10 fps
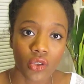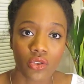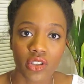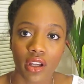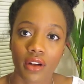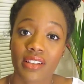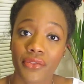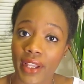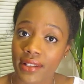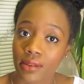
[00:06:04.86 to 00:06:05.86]
cool gel. It's
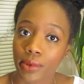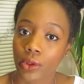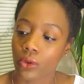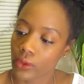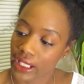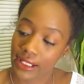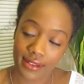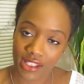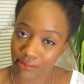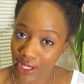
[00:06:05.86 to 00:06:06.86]
flexible,
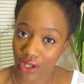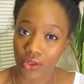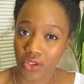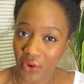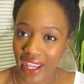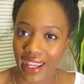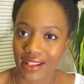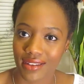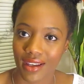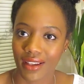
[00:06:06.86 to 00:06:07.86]
it smells okay,
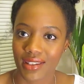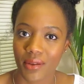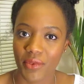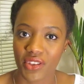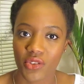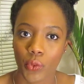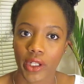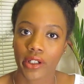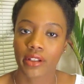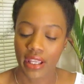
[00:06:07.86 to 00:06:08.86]
it's not like something that's
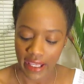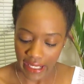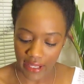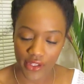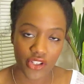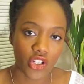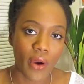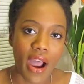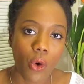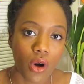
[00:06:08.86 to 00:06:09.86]
weird, and there's no
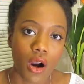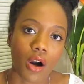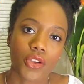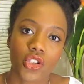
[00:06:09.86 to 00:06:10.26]
alcohol.